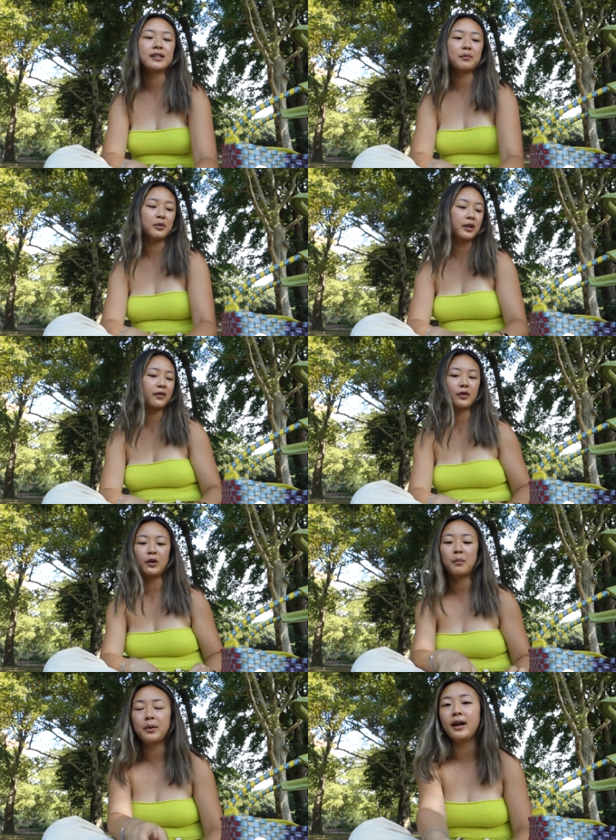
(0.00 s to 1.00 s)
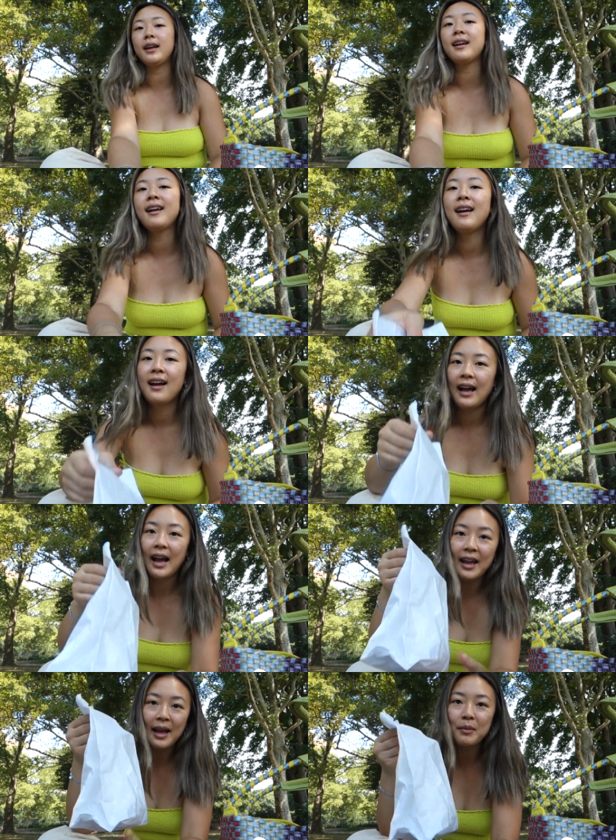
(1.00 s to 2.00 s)
I'm really full, but
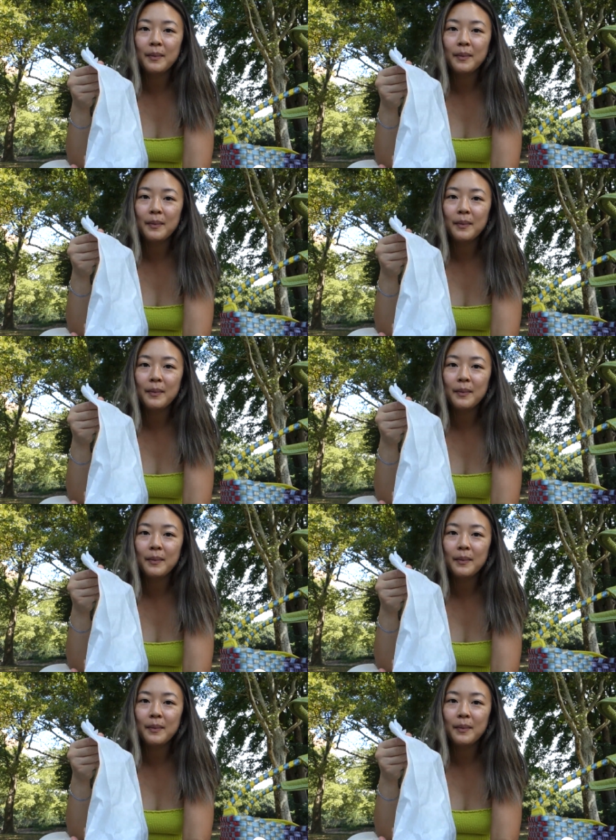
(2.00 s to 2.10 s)
I am